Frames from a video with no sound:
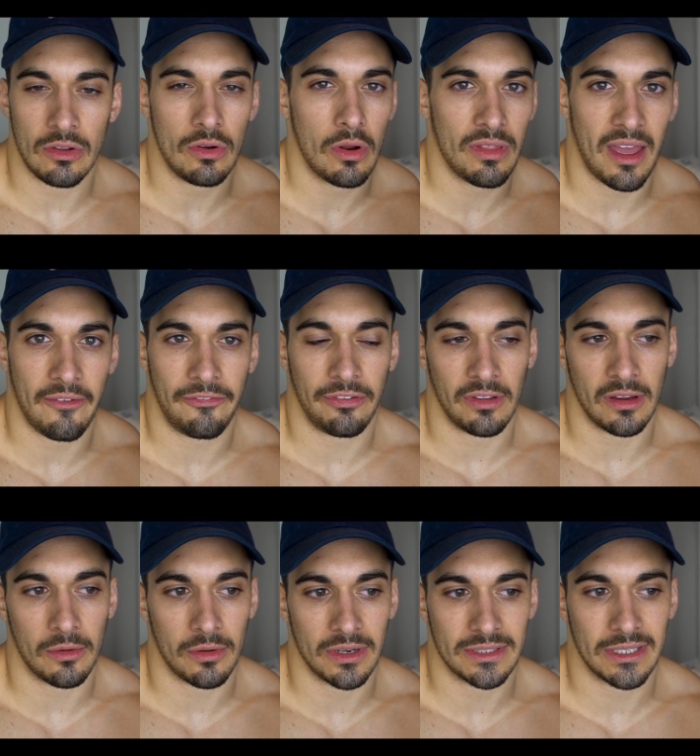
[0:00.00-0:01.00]
You know that
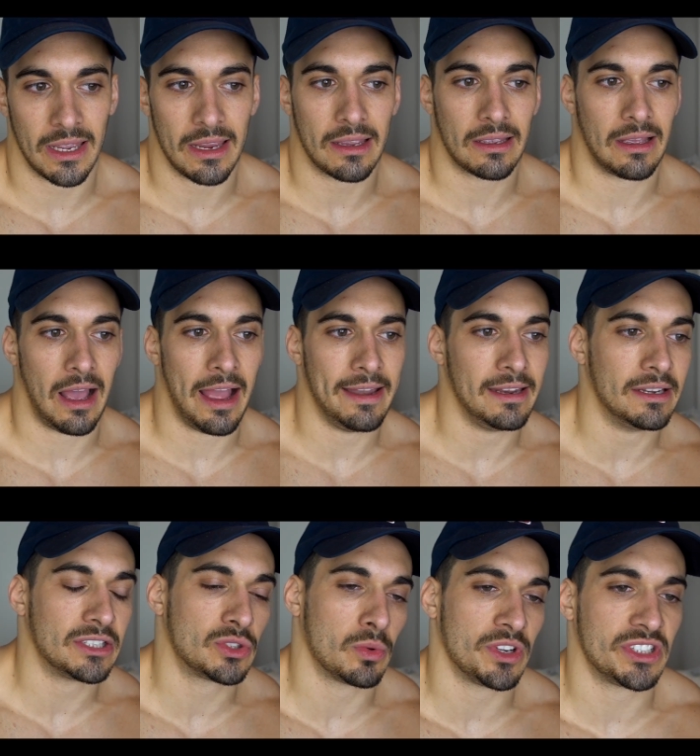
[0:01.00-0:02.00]
feeling where it's like, I need to
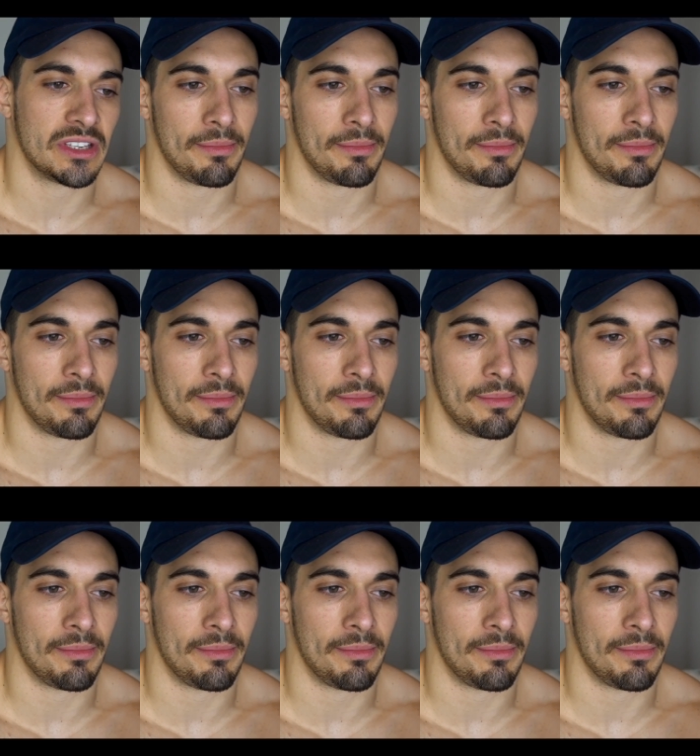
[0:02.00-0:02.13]
switch